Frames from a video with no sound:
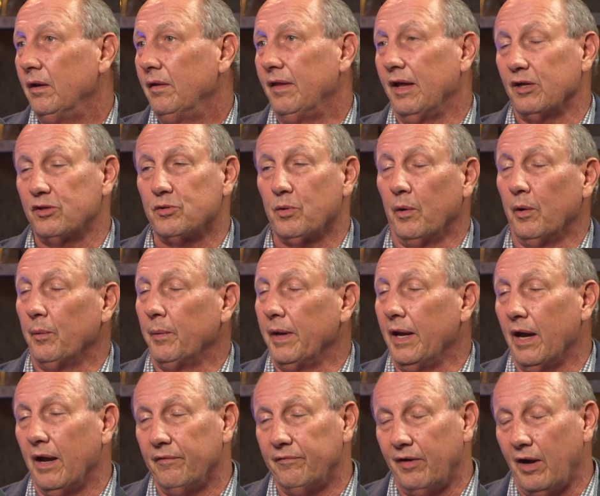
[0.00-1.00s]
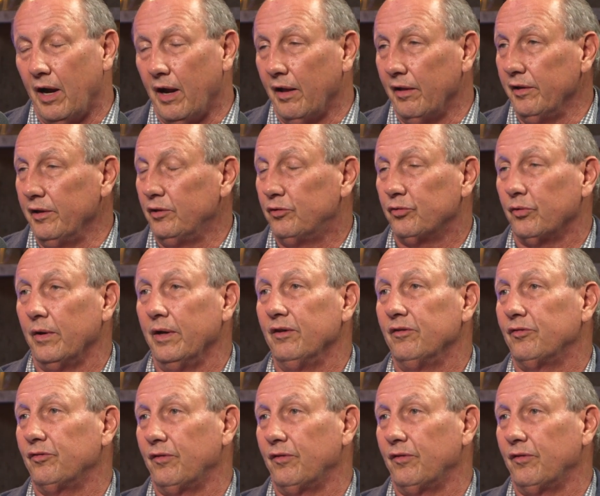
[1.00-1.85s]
That's where we have highly trained